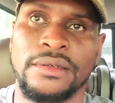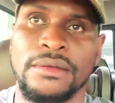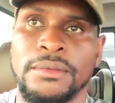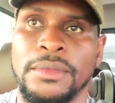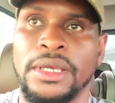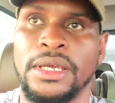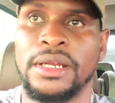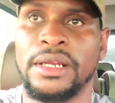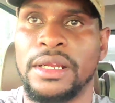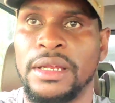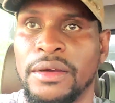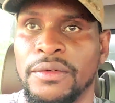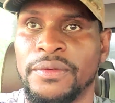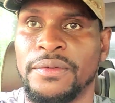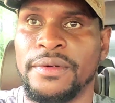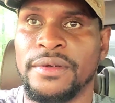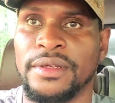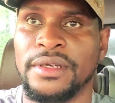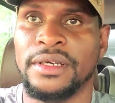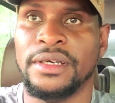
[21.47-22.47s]
I'm headed
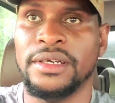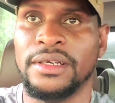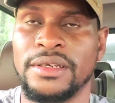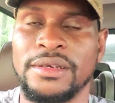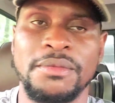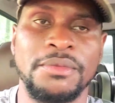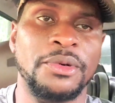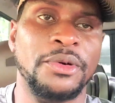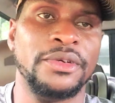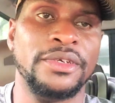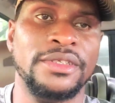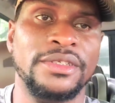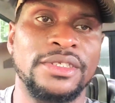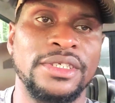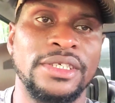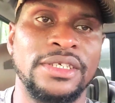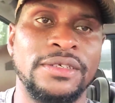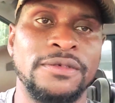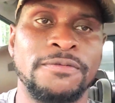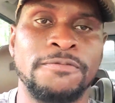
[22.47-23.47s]
off, uh, good morning
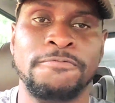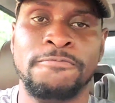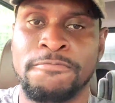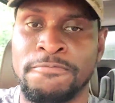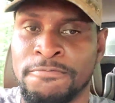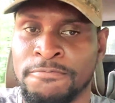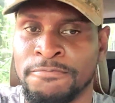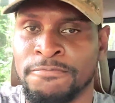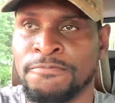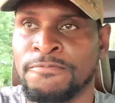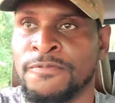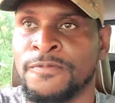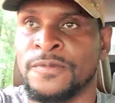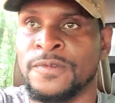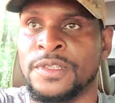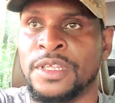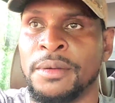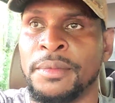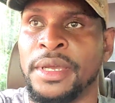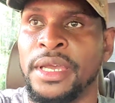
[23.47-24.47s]
to you.
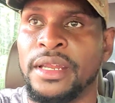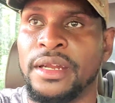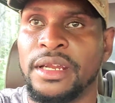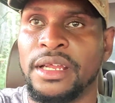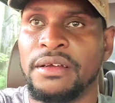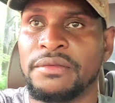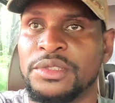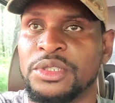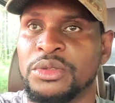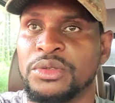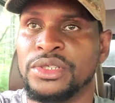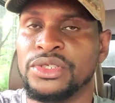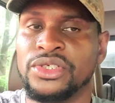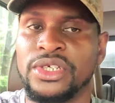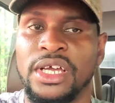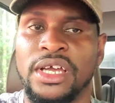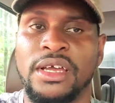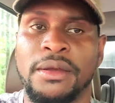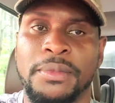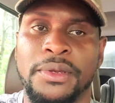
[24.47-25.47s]
I'm headed off to a
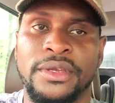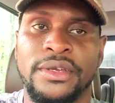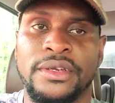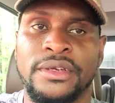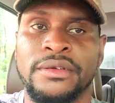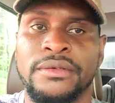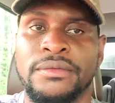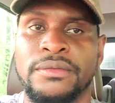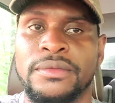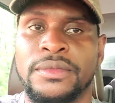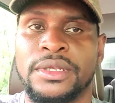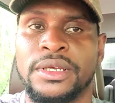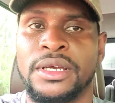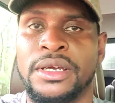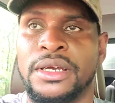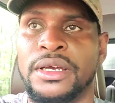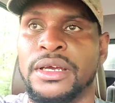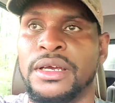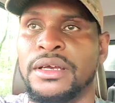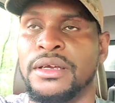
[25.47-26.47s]
job here
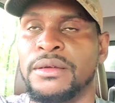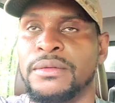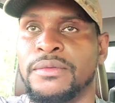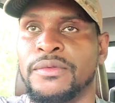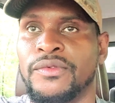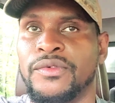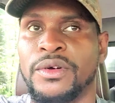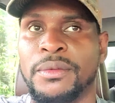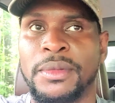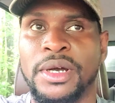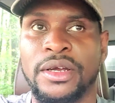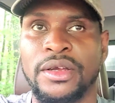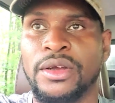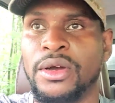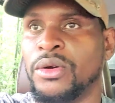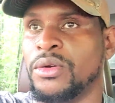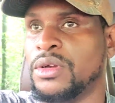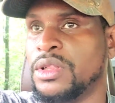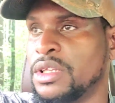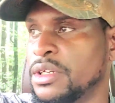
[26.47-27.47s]
uh, for my
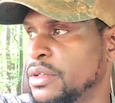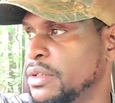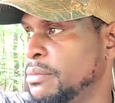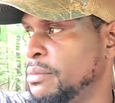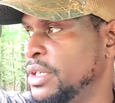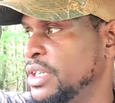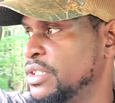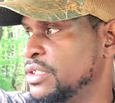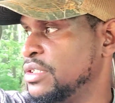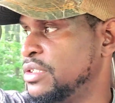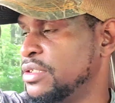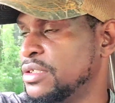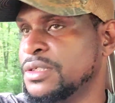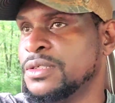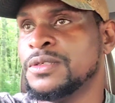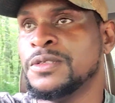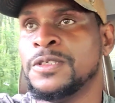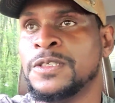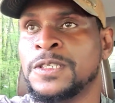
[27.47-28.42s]
goat clearing business.